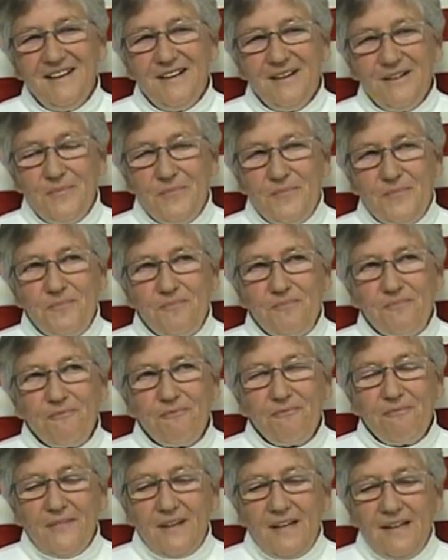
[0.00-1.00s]
um,
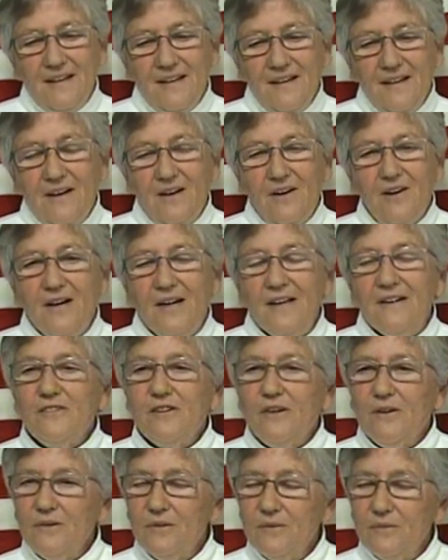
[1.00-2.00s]
all right,
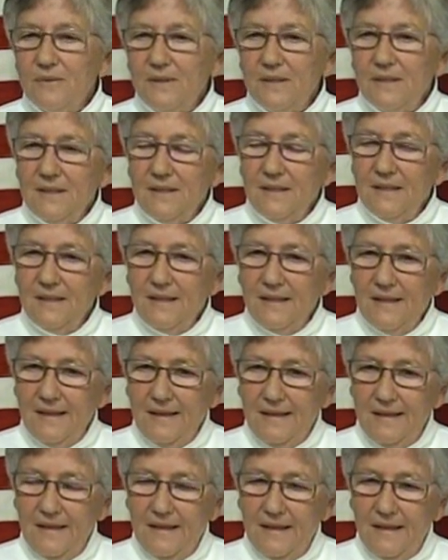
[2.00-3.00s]
so
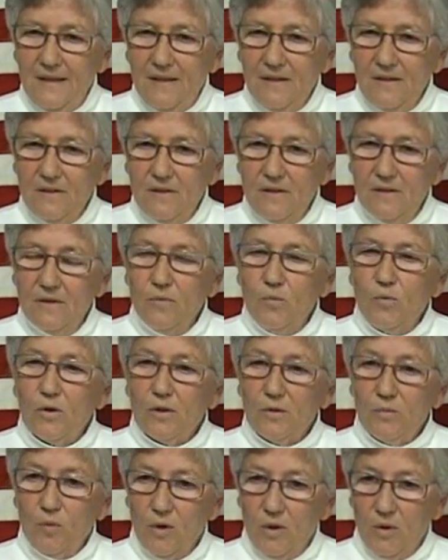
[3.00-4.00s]
the
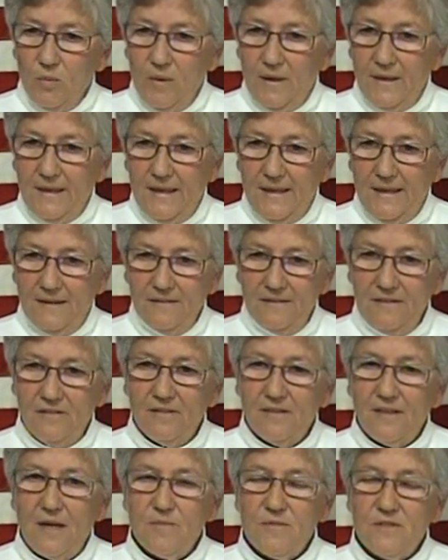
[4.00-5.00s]
World War One
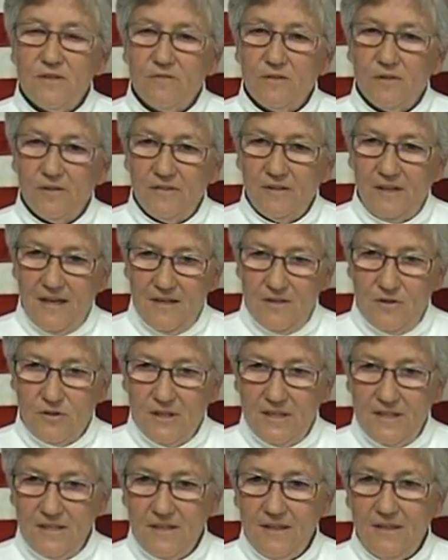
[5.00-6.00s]
ends, comes the Versailles
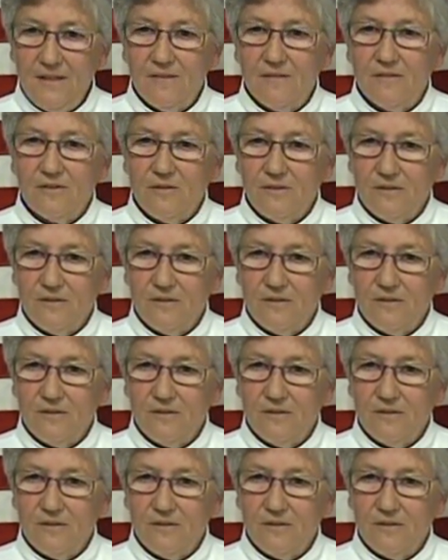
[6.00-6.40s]
Treaty, and of